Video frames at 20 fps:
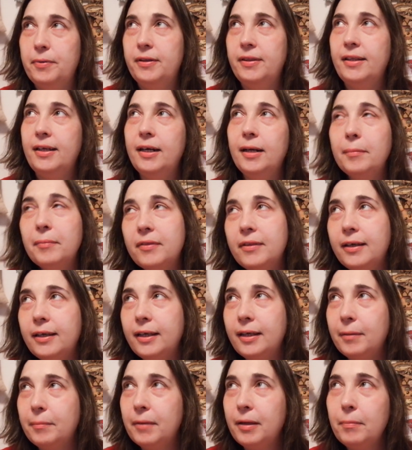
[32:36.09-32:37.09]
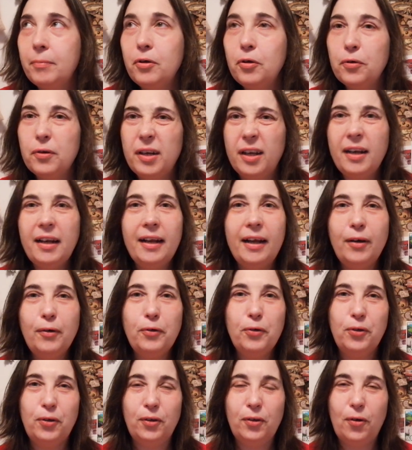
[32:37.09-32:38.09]
but then I'm thinking maybe you're not
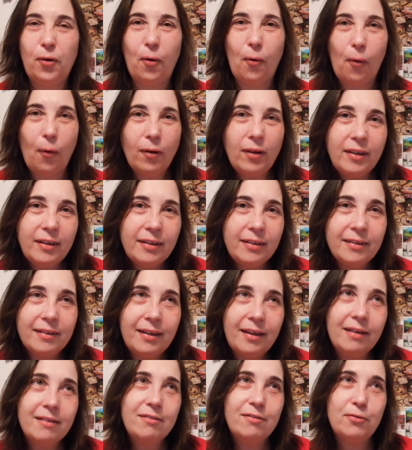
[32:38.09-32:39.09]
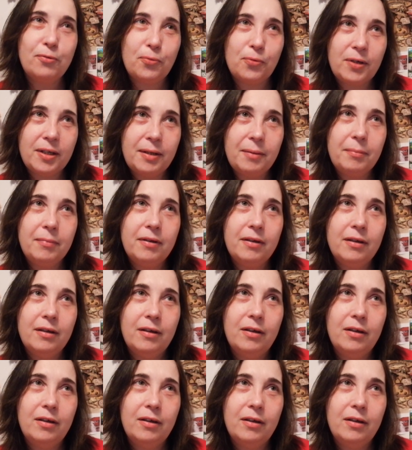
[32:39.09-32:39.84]
allowed to call it extreme